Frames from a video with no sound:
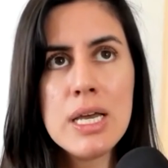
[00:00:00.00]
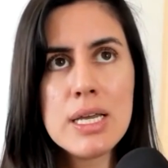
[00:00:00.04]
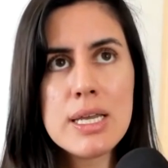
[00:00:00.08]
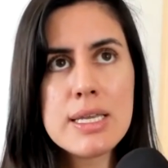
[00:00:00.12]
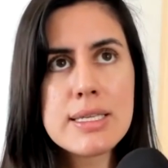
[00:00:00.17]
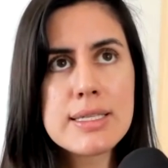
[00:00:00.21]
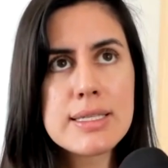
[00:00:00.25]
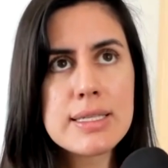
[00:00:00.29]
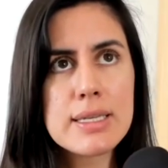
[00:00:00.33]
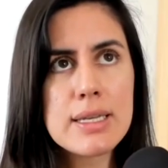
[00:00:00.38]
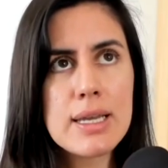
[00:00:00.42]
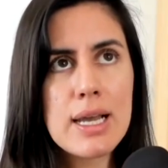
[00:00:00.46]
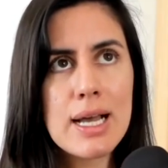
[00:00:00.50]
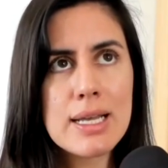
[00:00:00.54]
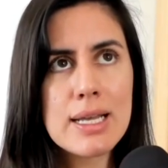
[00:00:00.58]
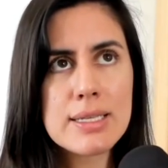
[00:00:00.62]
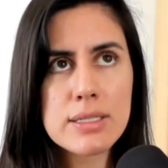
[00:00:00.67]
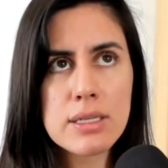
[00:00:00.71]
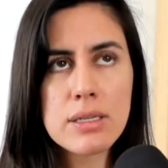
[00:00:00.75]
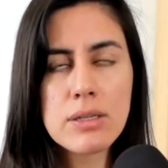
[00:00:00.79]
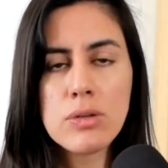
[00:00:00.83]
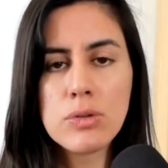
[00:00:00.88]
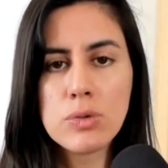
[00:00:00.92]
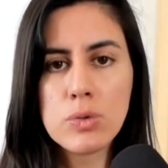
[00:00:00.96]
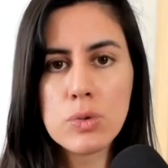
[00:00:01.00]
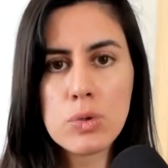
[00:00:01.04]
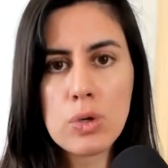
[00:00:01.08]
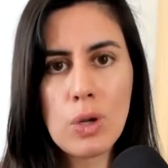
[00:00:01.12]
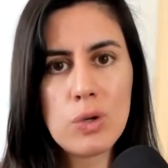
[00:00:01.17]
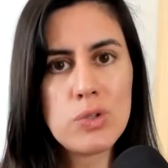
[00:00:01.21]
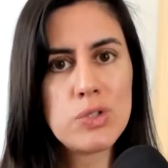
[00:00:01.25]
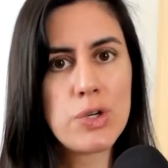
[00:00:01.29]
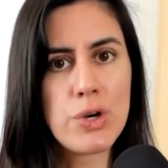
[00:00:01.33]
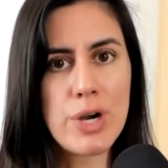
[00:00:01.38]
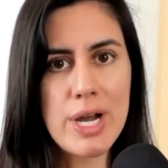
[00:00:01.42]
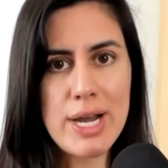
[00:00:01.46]
is asking you to
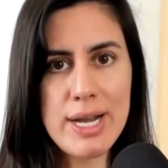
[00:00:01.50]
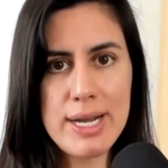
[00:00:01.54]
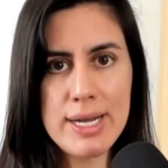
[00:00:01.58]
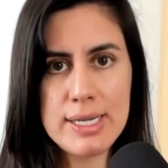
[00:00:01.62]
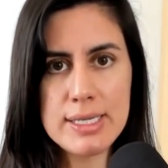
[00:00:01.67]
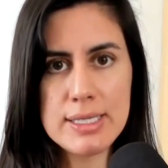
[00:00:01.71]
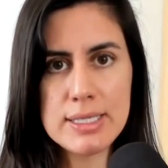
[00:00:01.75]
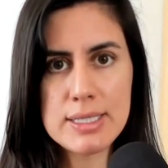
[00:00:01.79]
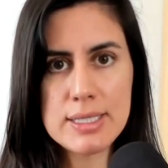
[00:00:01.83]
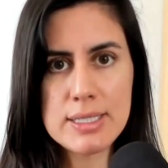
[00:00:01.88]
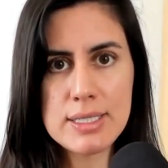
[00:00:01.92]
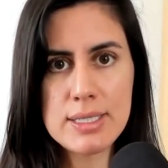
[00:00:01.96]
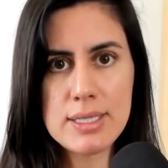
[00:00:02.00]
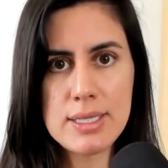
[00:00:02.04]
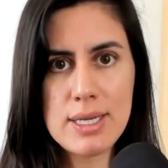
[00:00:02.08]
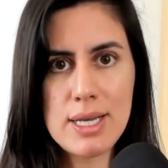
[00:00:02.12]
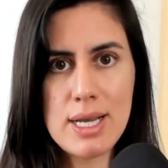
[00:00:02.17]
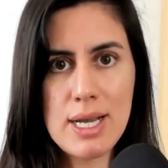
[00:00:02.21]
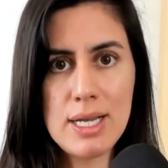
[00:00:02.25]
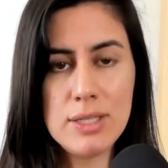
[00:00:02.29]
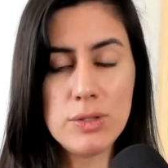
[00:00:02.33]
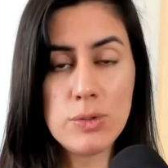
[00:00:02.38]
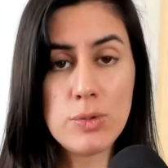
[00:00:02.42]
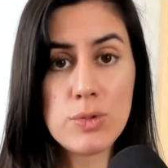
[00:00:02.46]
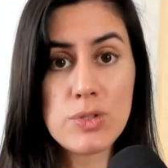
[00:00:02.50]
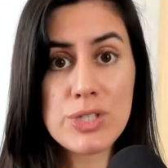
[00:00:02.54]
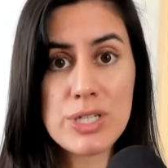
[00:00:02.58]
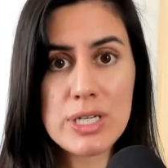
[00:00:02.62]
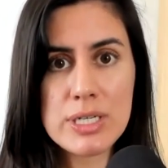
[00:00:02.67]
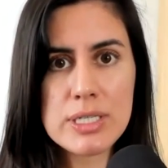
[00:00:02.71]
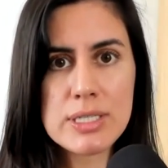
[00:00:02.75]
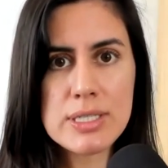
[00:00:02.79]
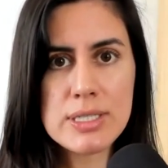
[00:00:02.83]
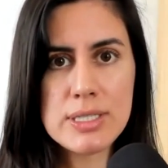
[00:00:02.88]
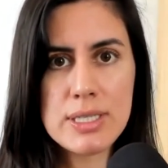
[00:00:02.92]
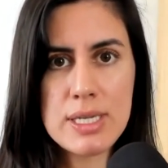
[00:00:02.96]
close your eyes and to
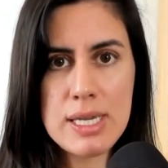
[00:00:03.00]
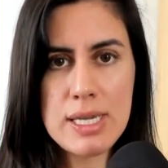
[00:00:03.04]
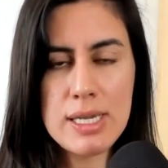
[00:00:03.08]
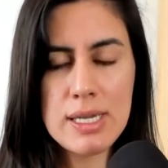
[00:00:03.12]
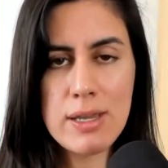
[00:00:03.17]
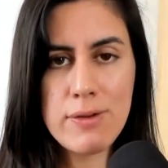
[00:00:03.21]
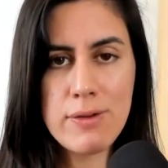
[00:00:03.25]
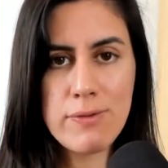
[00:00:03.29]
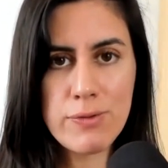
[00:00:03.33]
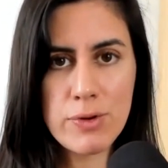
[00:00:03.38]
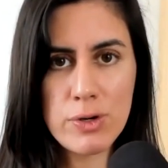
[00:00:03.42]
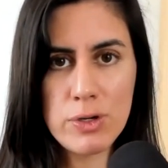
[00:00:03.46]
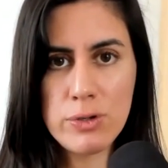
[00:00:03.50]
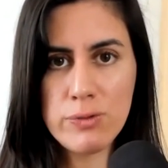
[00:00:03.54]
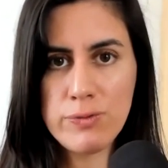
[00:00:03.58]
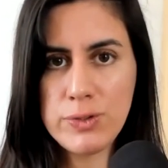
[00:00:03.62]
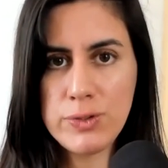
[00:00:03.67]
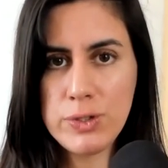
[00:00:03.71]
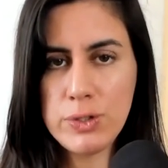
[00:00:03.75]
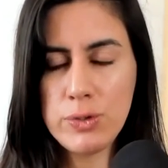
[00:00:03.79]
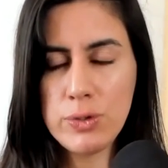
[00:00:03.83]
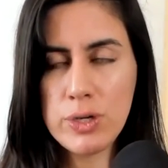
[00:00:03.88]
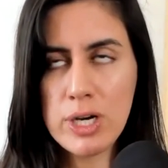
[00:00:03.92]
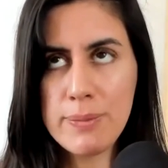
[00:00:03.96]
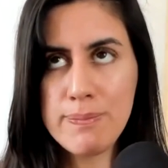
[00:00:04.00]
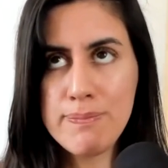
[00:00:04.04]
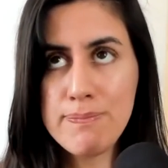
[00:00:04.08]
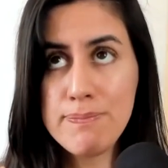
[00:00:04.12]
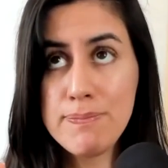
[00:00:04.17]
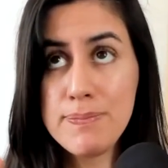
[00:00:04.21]
start seeing in front of you a